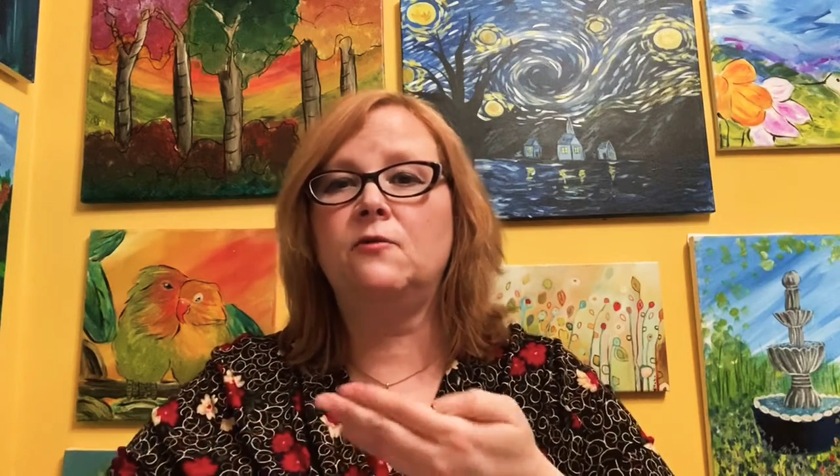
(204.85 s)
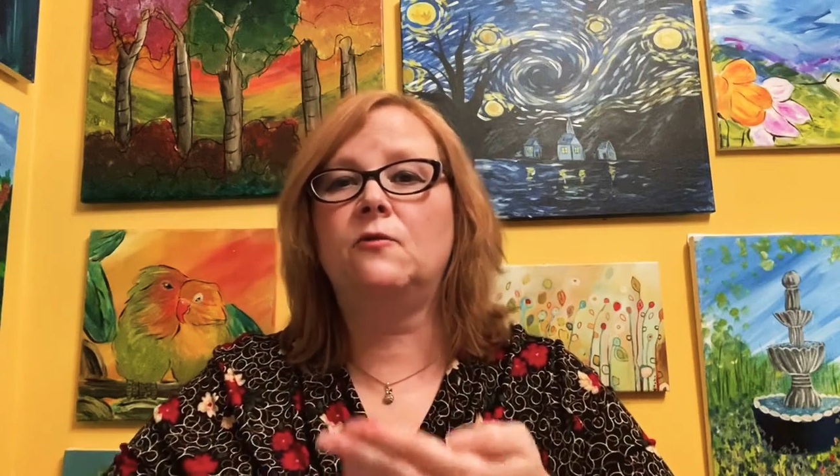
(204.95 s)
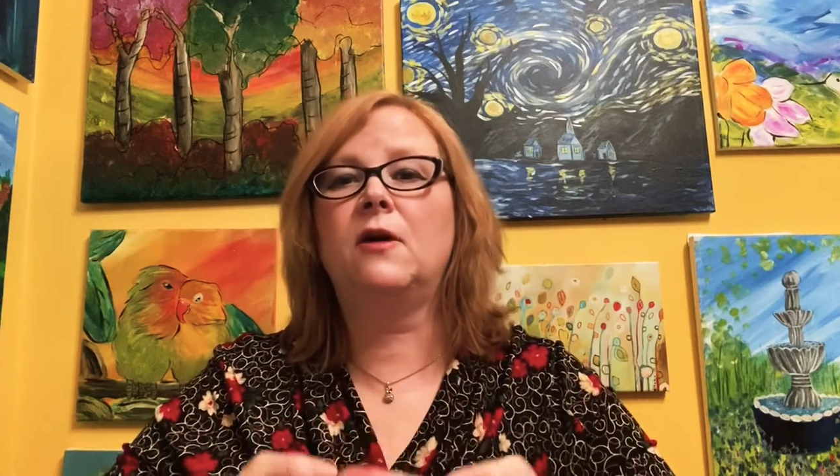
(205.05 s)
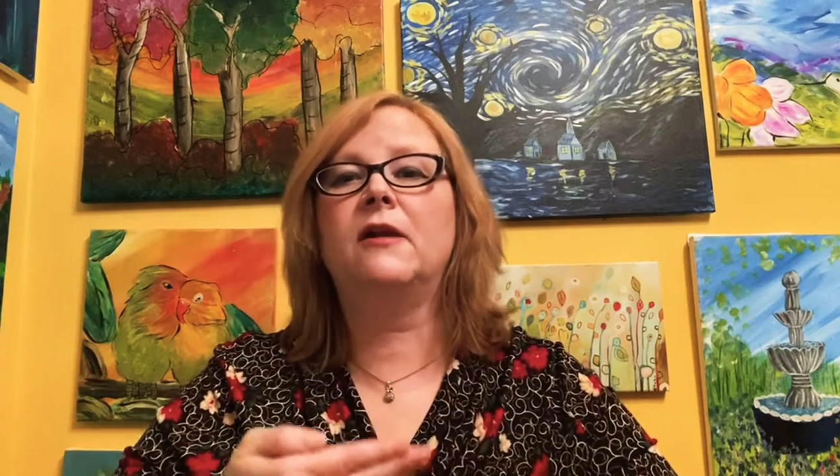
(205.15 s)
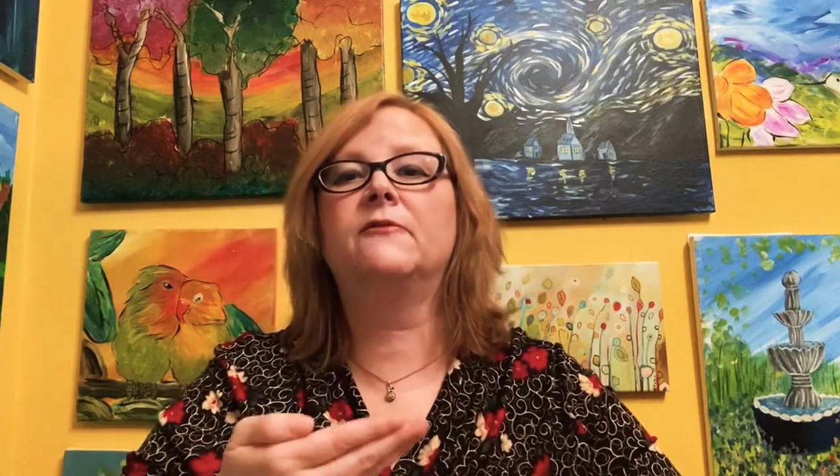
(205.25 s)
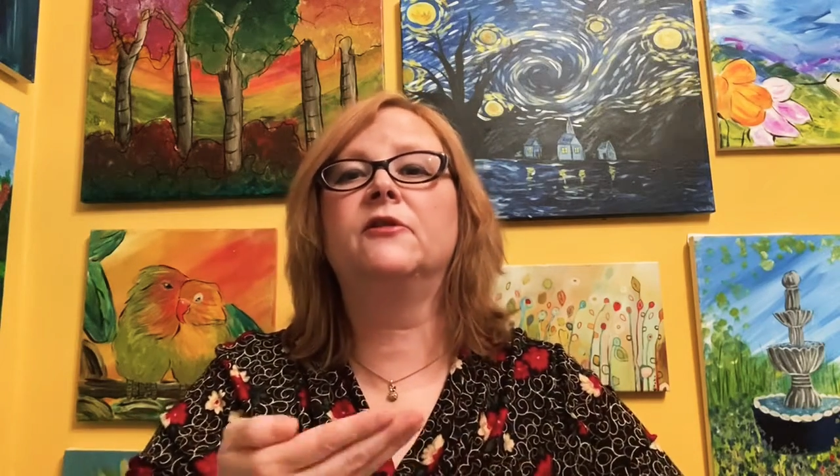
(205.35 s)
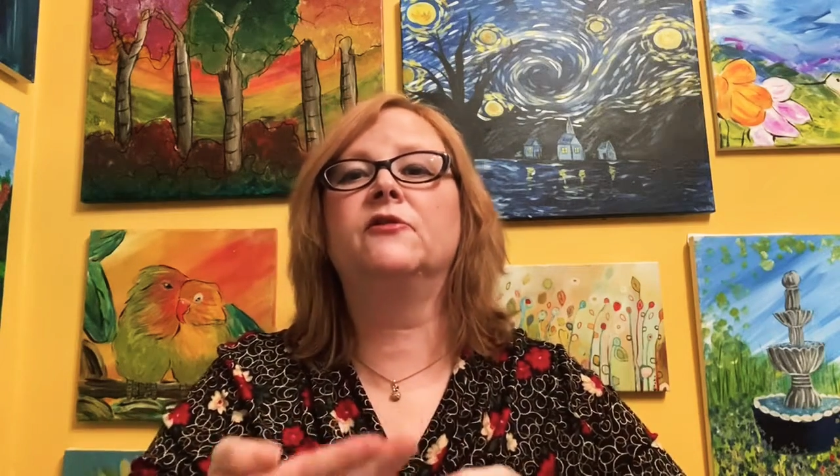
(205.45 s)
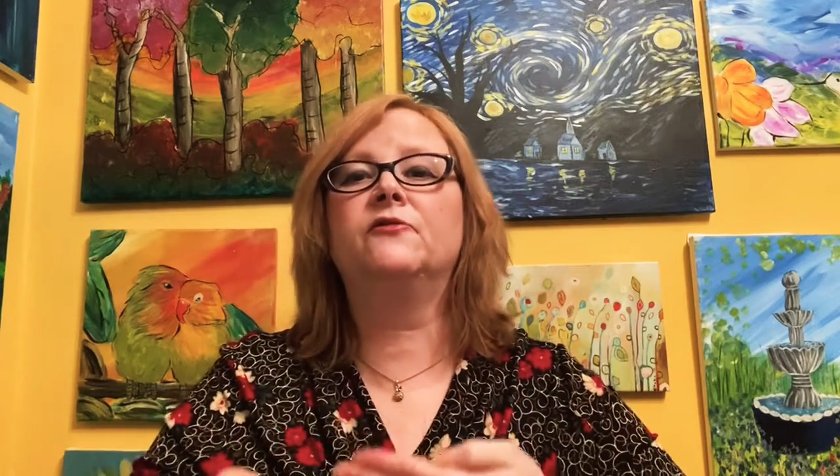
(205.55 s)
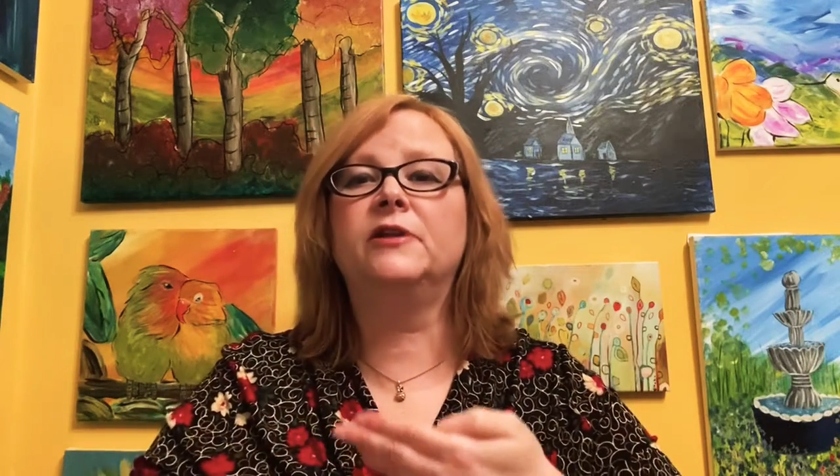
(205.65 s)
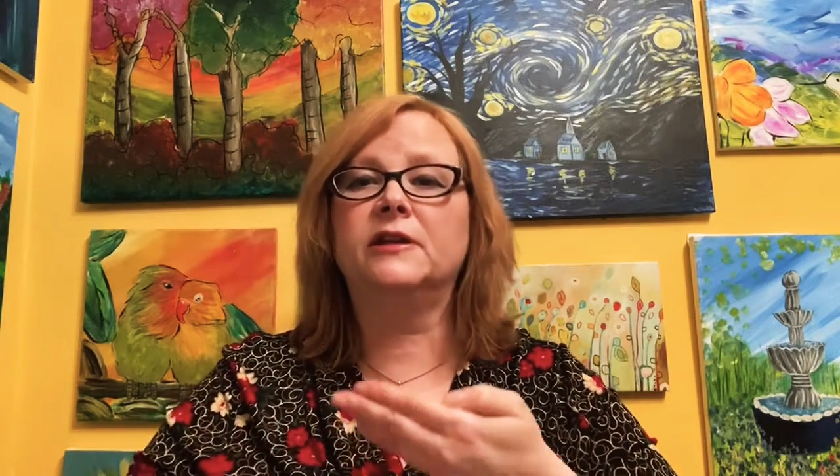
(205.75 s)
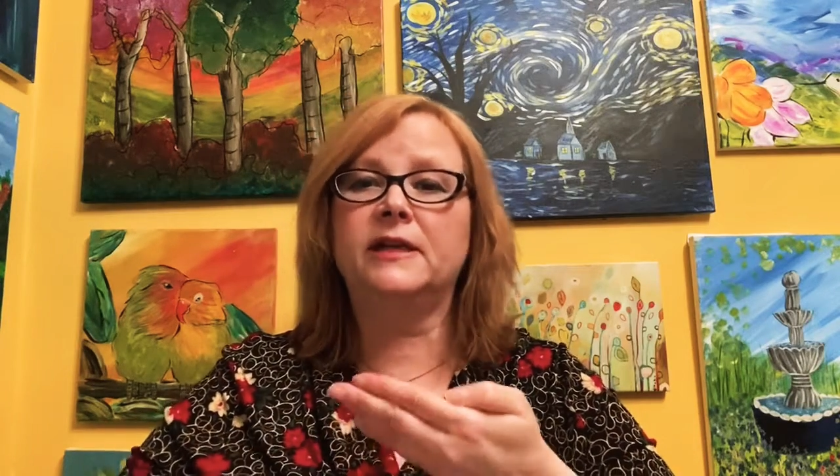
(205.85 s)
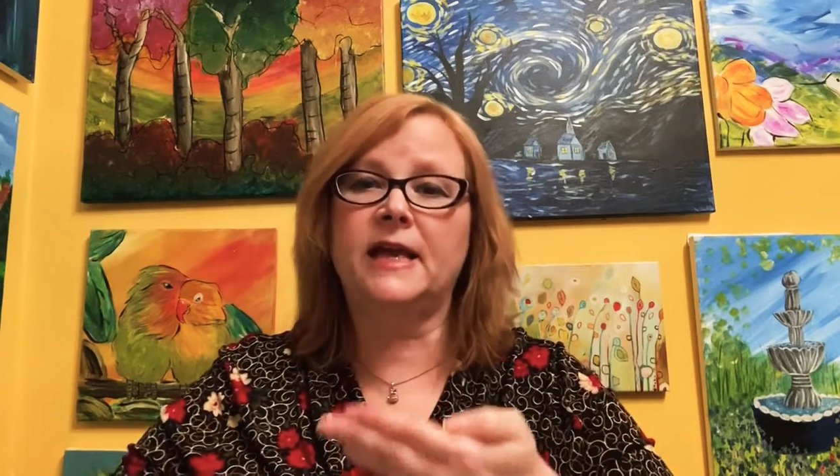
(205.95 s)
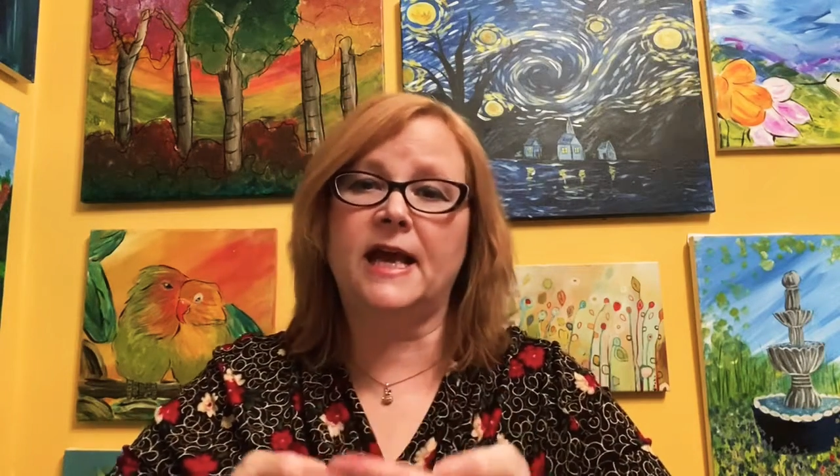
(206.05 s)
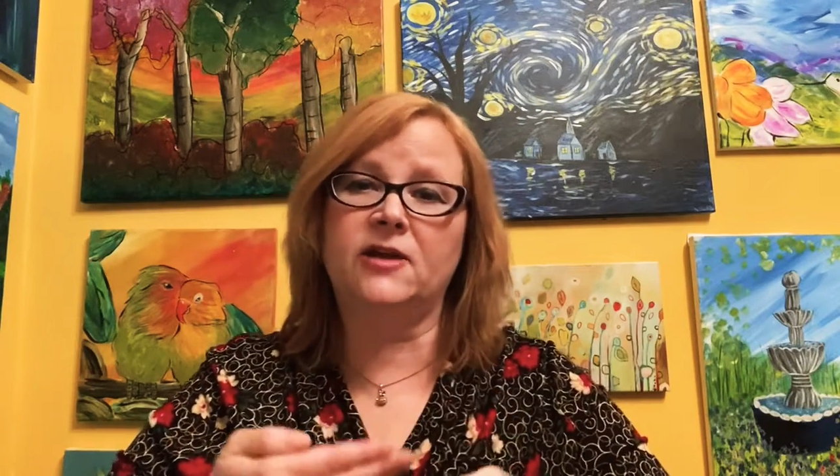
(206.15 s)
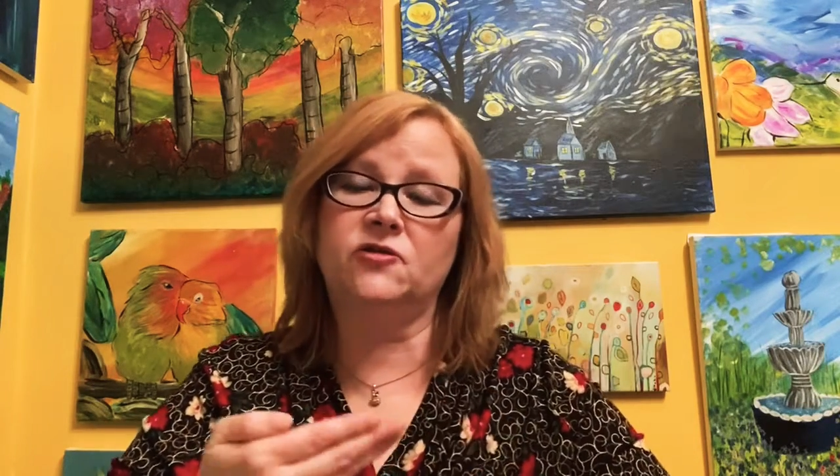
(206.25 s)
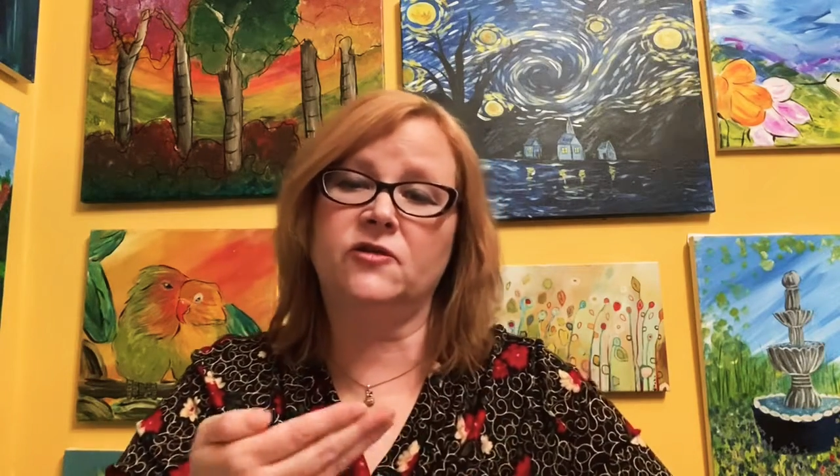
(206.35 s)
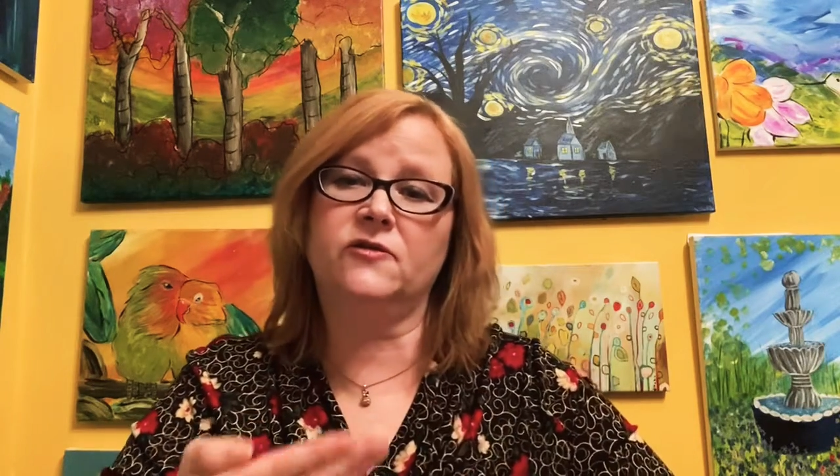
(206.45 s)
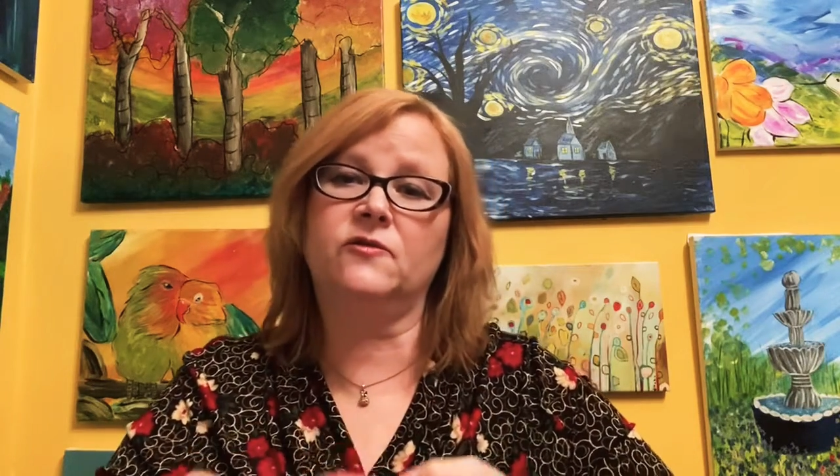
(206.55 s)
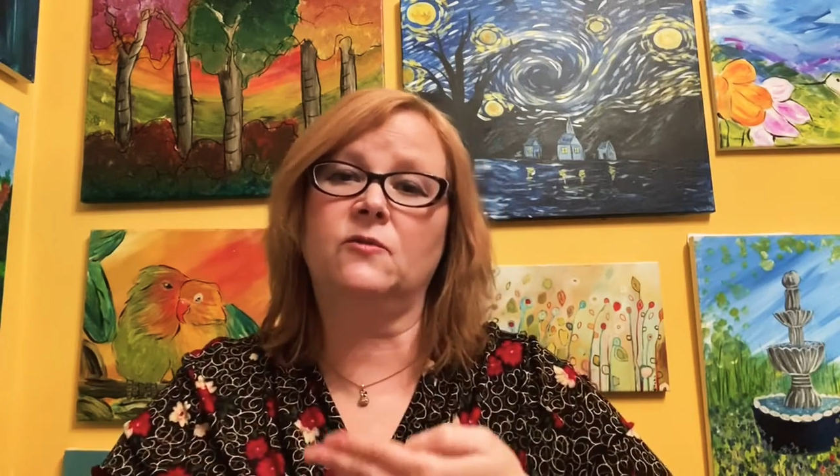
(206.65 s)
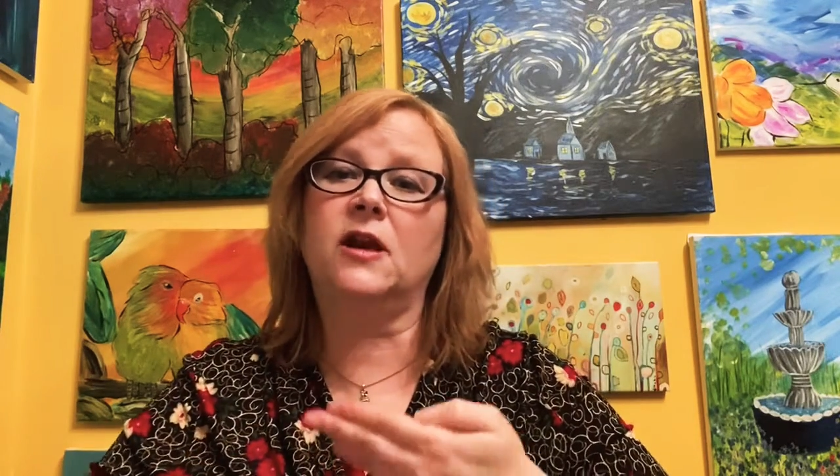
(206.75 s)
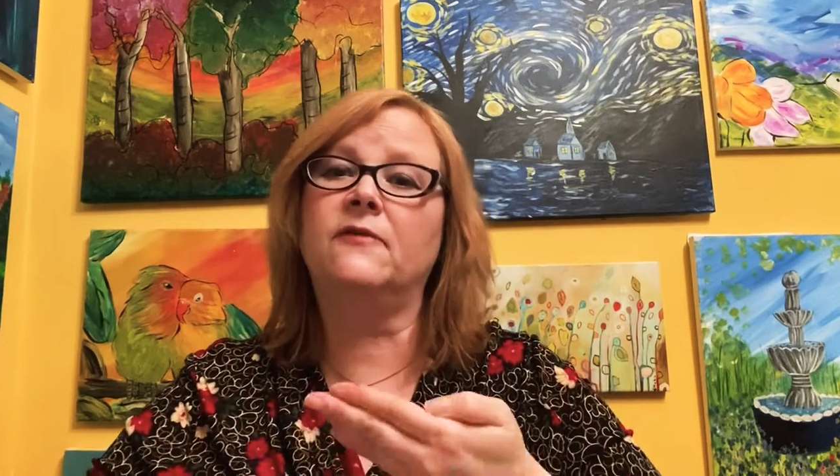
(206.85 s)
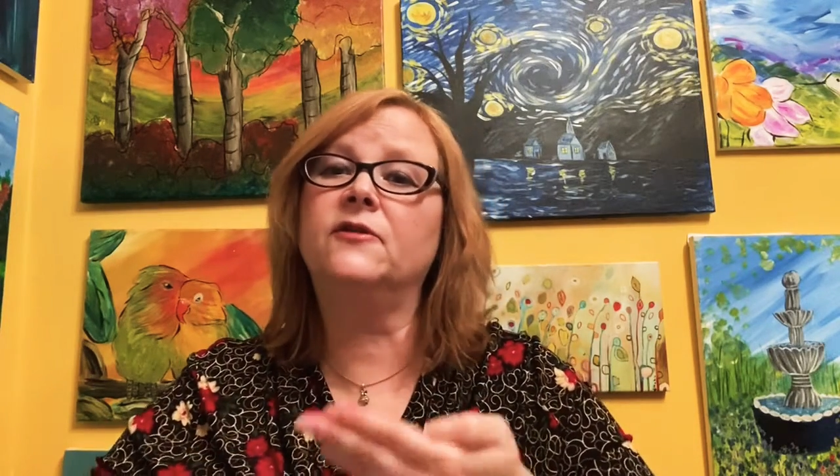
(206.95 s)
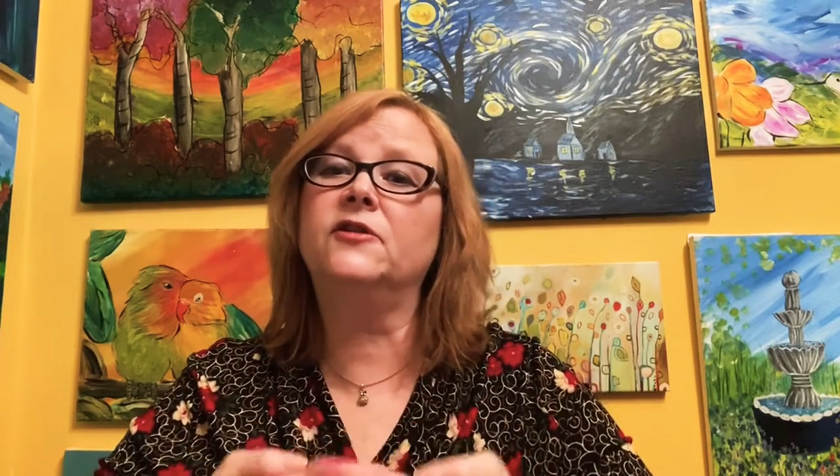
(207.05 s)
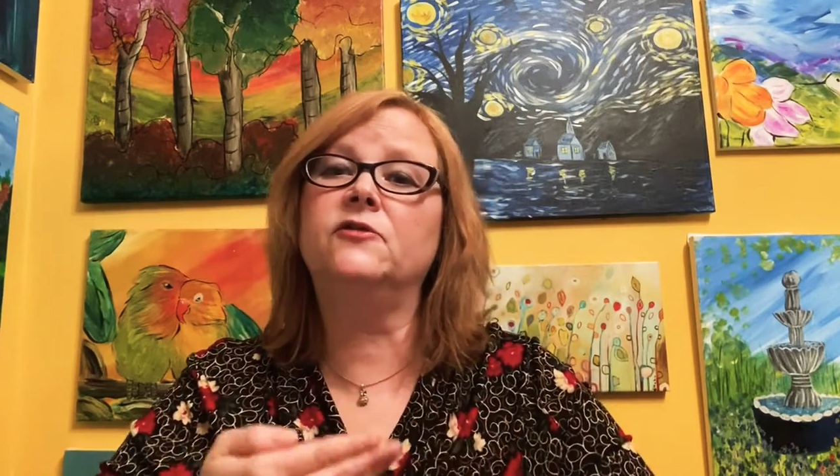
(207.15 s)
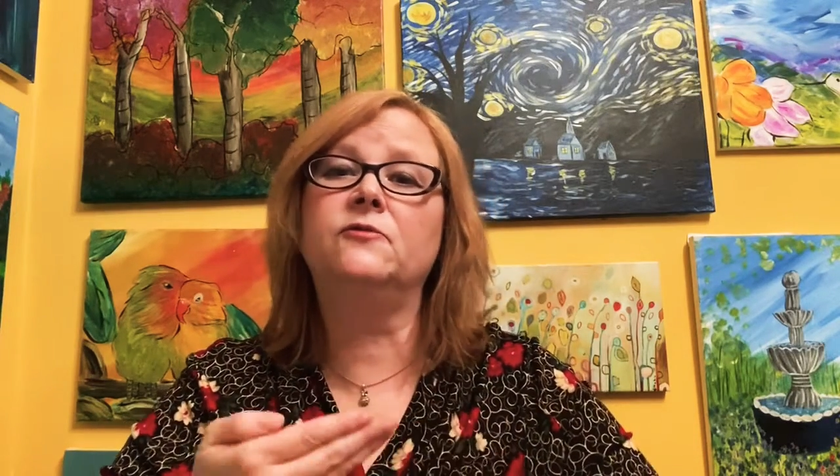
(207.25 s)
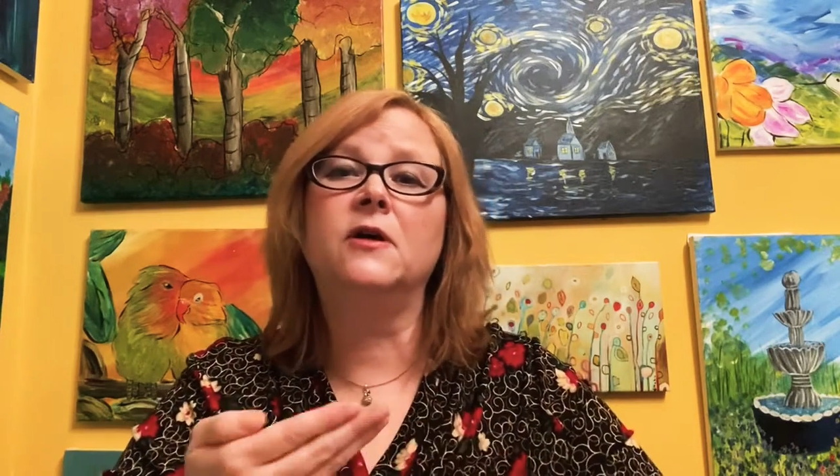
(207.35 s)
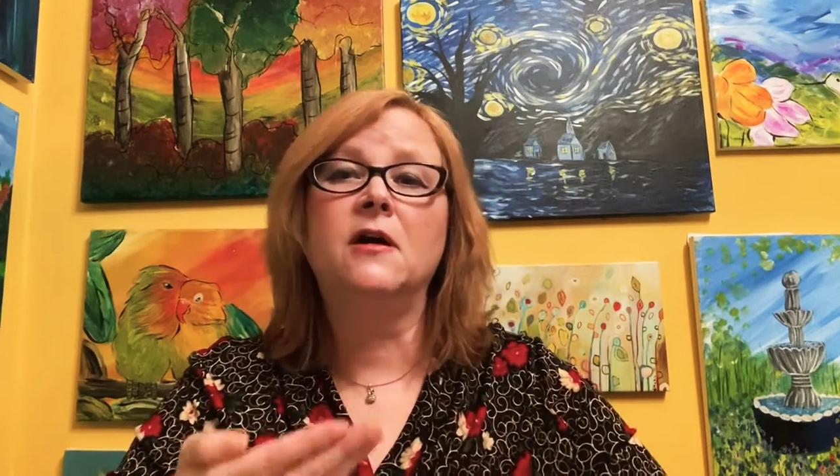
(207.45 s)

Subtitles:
whenever you're feeling anxious, whenever you